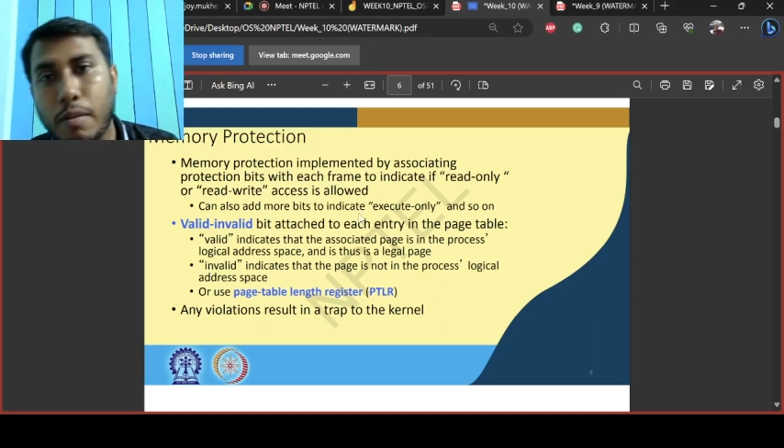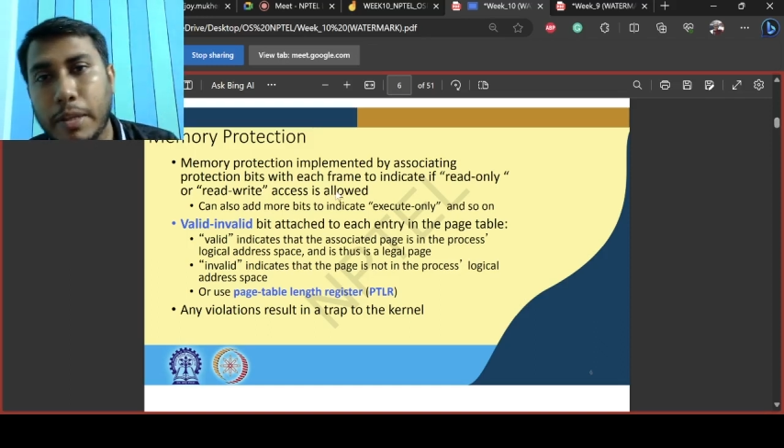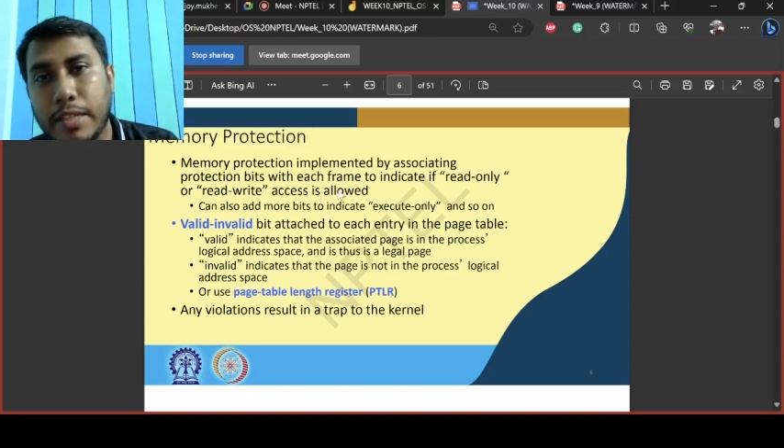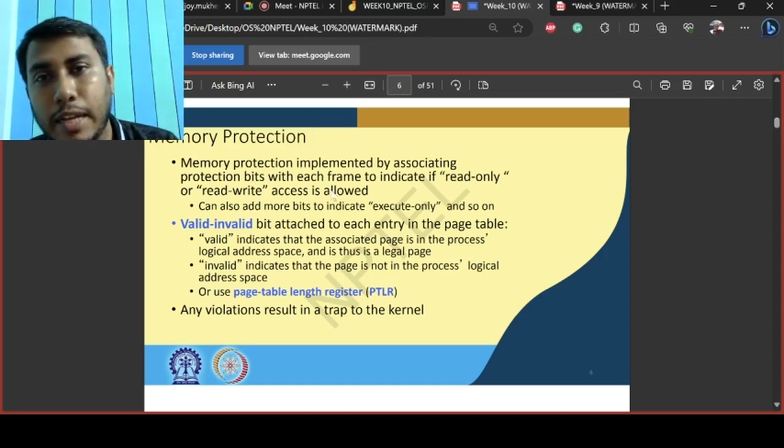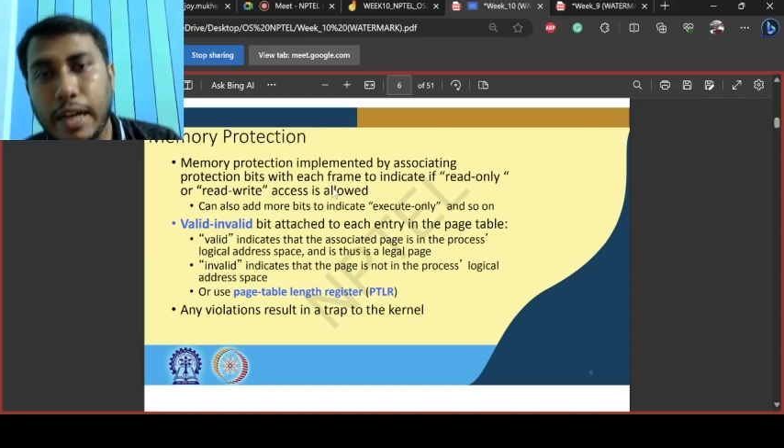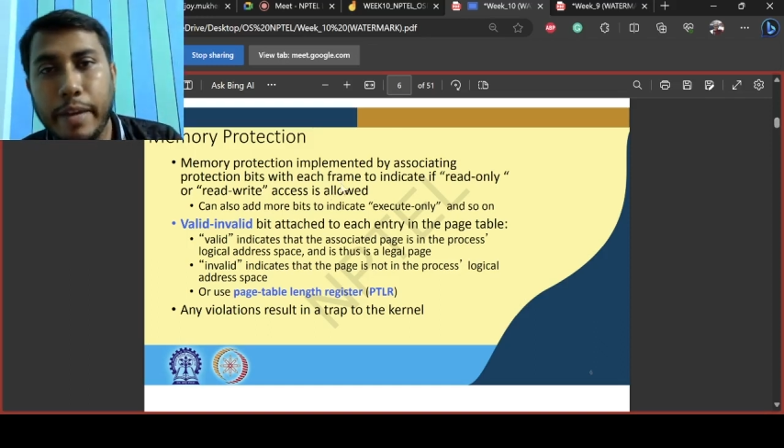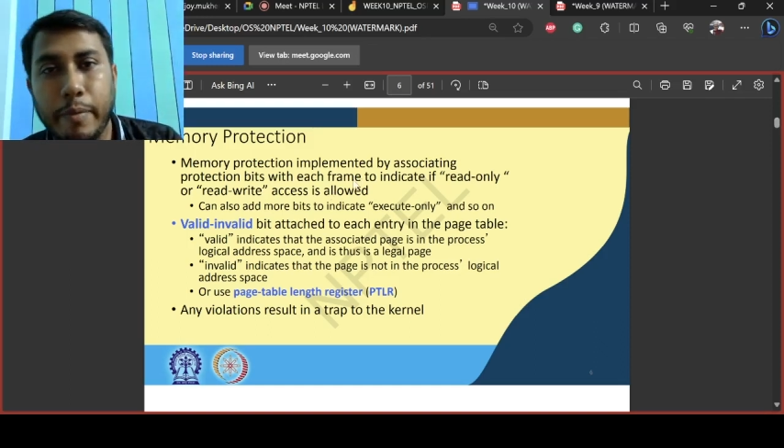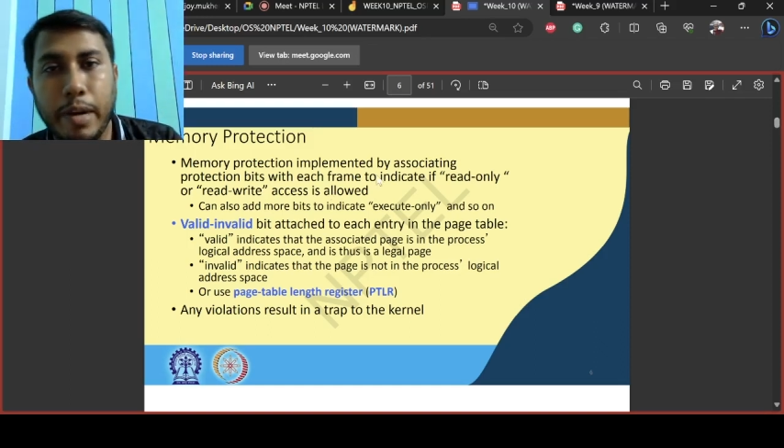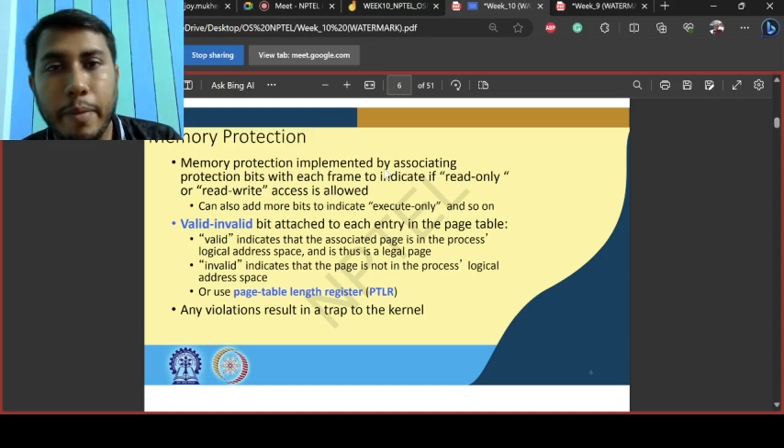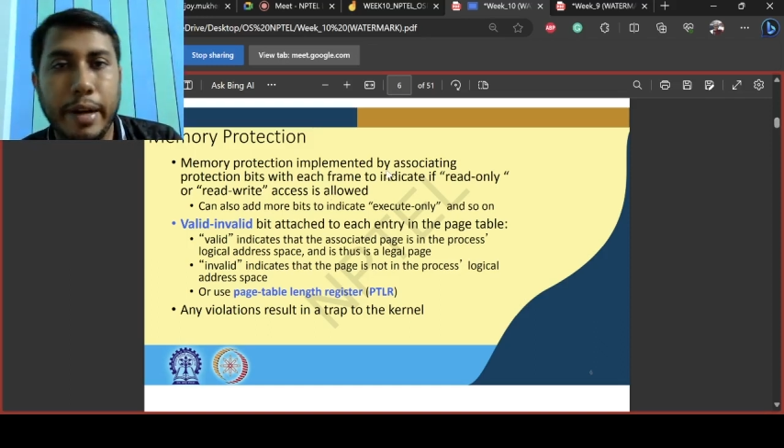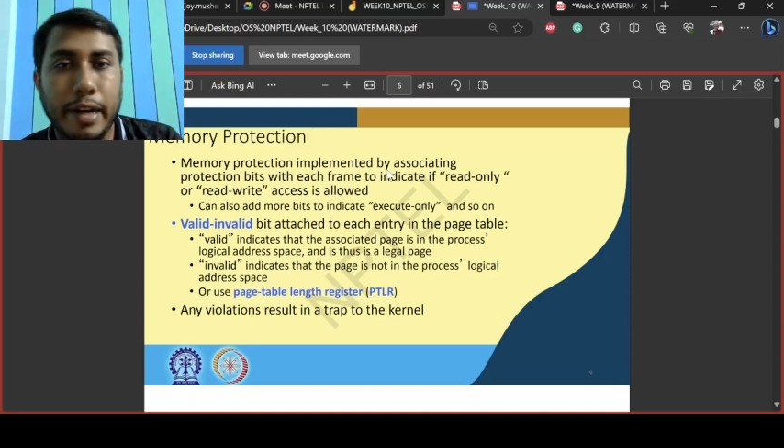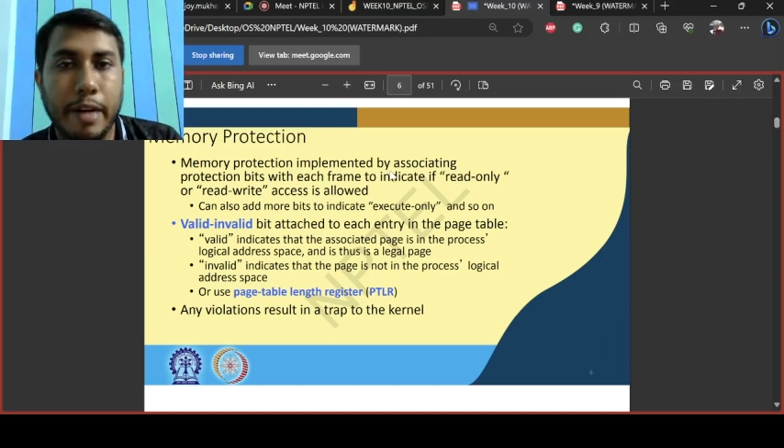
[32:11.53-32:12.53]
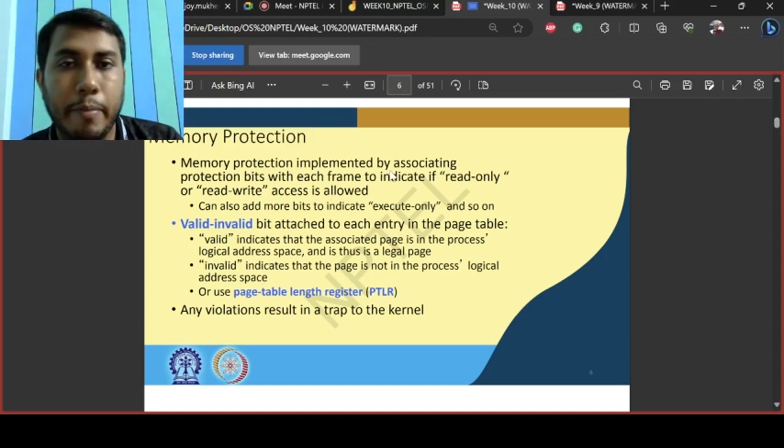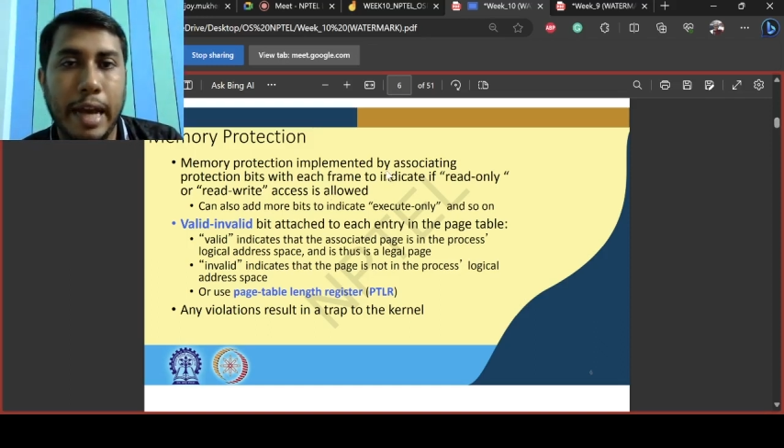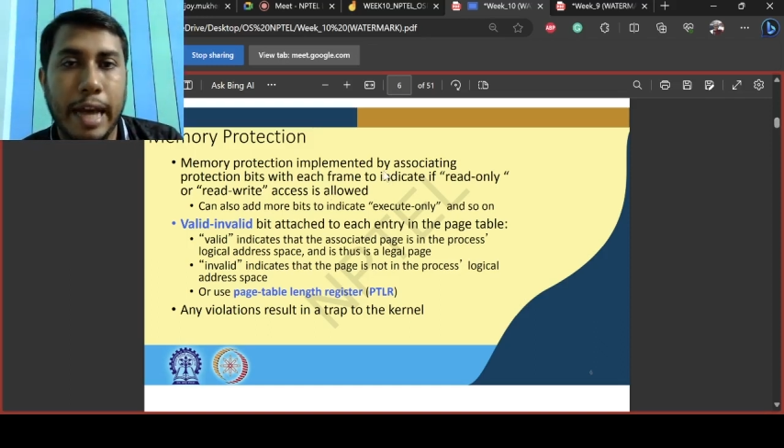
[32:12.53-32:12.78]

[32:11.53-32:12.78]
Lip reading: basically implemented by